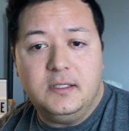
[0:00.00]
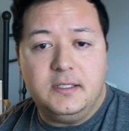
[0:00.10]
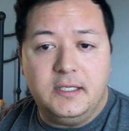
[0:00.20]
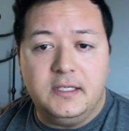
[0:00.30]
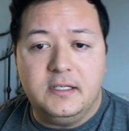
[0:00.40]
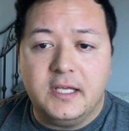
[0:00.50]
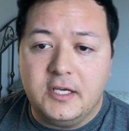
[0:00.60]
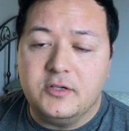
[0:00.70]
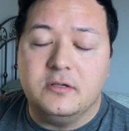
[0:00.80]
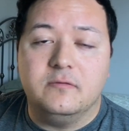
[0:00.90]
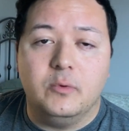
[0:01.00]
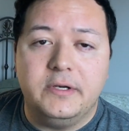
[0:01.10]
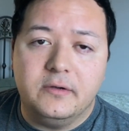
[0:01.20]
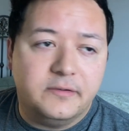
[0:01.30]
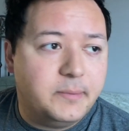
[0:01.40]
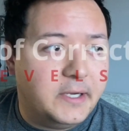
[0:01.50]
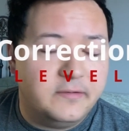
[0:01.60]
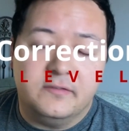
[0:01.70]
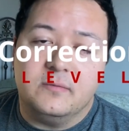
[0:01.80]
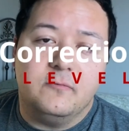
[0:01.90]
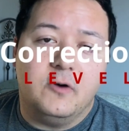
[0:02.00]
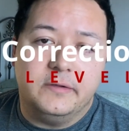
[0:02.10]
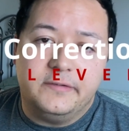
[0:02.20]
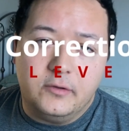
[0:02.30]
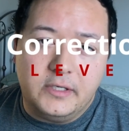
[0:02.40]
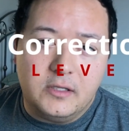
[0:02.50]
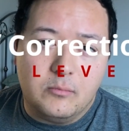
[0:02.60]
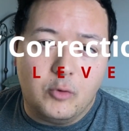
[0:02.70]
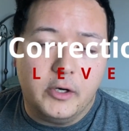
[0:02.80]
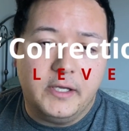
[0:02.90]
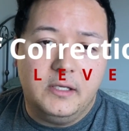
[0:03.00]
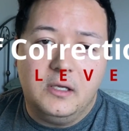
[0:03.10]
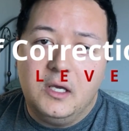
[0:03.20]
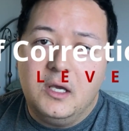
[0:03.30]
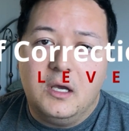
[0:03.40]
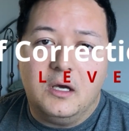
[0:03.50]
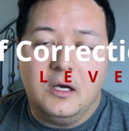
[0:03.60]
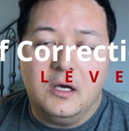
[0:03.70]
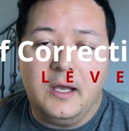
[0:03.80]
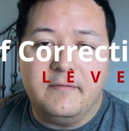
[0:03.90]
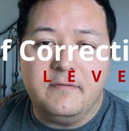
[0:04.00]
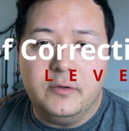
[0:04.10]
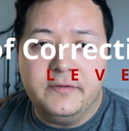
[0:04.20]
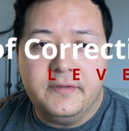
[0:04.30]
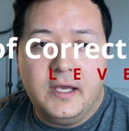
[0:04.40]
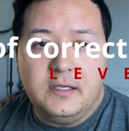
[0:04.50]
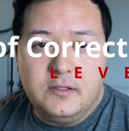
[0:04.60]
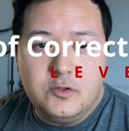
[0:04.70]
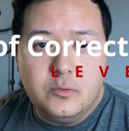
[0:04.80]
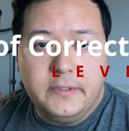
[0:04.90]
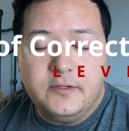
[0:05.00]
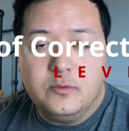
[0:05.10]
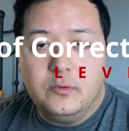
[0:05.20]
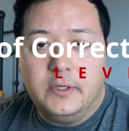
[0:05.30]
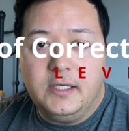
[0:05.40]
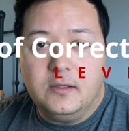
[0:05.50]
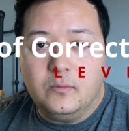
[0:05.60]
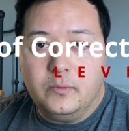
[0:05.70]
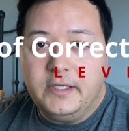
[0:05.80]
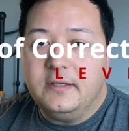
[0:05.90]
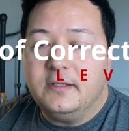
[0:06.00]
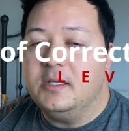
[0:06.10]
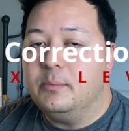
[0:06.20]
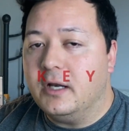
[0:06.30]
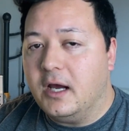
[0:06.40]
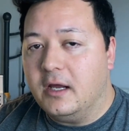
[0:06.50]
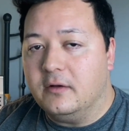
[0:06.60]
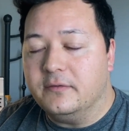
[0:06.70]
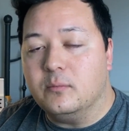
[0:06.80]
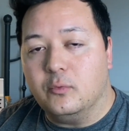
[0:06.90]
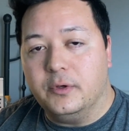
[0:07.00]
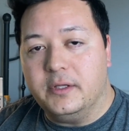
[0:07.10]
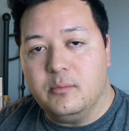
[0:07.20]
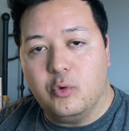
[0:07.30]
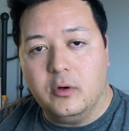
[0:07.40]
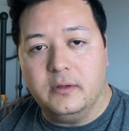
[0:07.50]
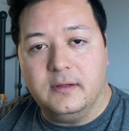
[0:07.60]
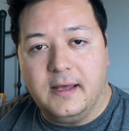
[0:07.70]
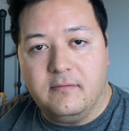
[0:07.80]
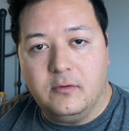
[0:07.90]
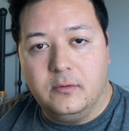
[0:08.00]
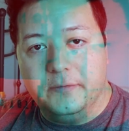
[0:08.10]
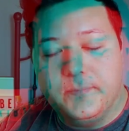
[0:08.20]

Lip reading: indication of when to expect some volatility in the market. I've noticed that in 2020, we need to keep an eye on some really important levels.